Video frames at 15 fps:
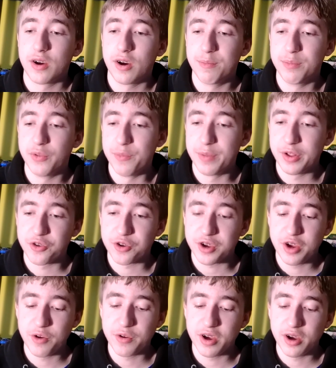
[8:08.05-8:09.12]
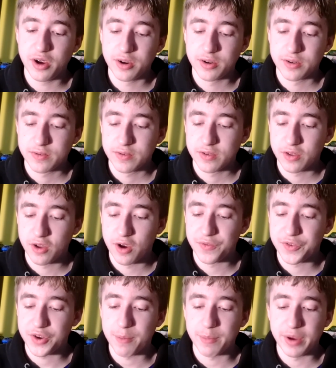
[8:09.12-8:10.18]
uh, Lobelio Kyoya.
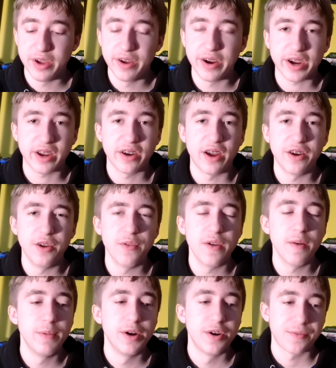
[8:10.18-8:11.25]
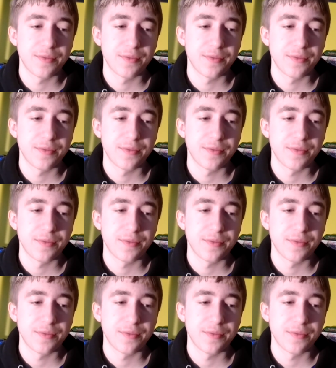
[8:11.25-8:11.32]
Off the top of my head, I can, I know them.